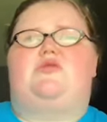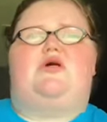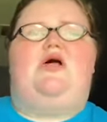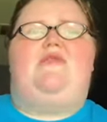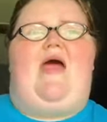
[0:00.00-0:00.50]
to
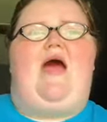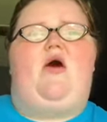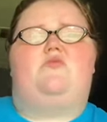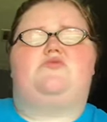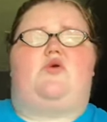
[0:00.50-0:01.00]
clean the
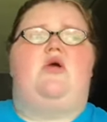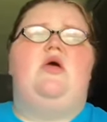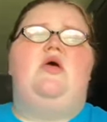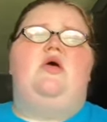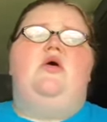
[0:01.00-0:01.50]
house, or
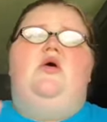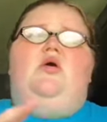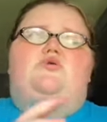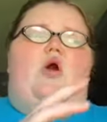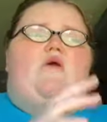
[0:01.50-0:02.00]

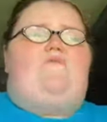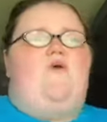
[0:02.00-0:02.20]
to go get